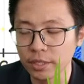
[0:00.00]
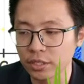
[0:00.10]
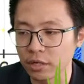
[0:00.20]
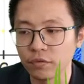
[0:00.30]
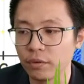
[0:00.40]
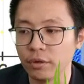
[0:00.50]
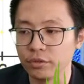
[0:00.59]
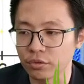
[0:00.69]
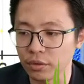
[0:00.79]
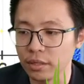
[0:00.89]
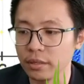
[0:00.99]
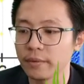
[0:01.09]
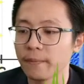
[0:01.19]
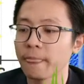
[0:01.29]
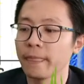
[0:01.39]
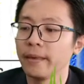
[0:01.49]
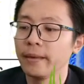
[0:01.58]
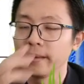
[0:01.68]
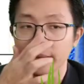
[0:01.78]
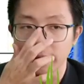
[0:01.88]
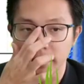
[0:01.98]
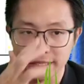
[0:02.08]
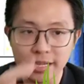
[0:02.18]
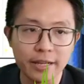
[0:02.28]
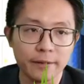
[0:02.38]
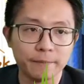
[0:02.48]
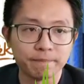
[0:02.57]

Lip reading: cannot form on screen. Understand?